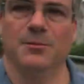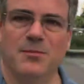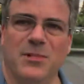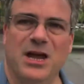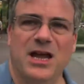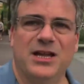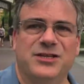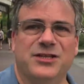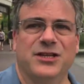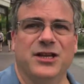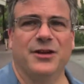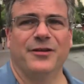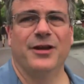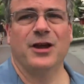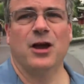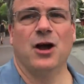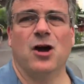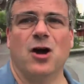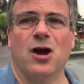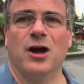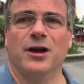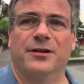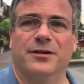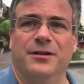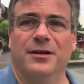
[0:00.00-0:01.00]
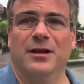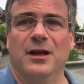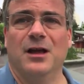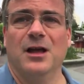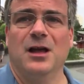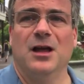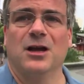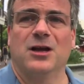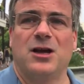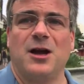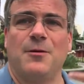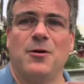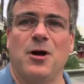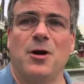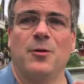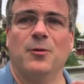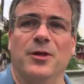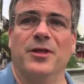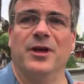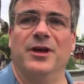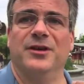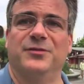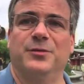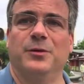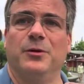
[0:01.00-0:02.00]
Imagineering art. Come on
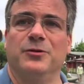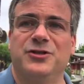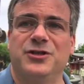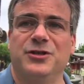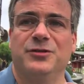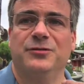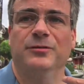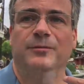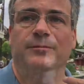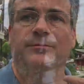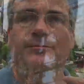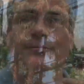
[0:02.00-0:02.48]
with us, won't you?